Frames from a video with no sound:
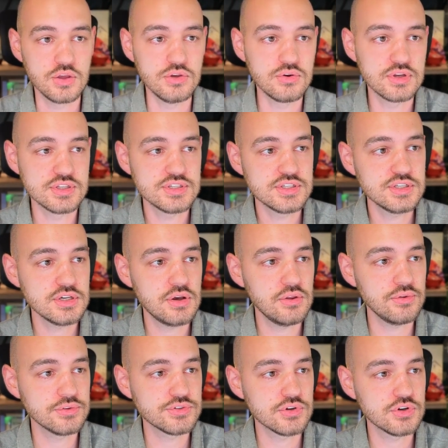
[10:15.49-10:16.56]
you can
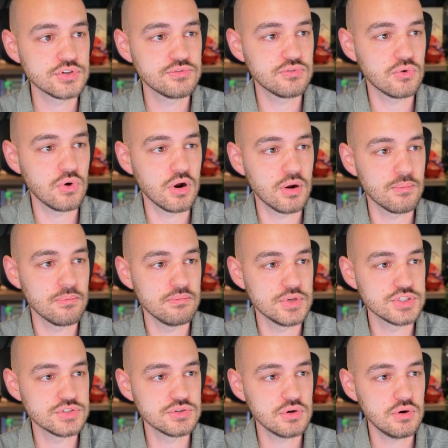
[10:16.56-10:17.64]
still search for
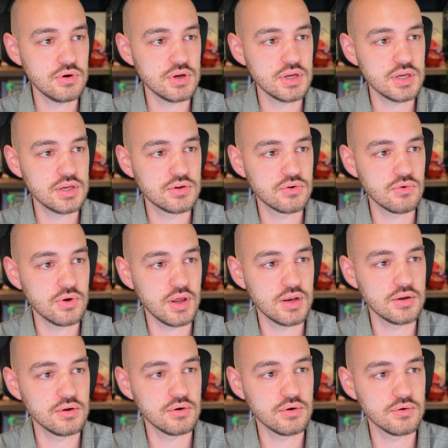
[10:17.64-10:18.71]
Missouri
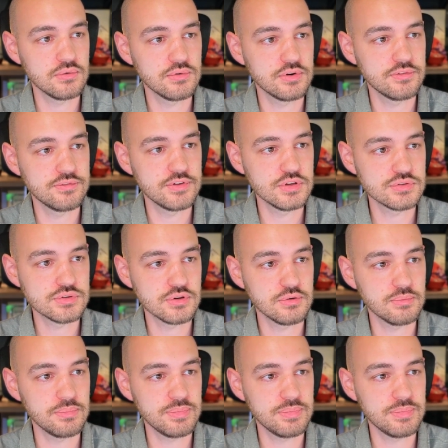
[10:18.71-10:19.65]
creditor refusal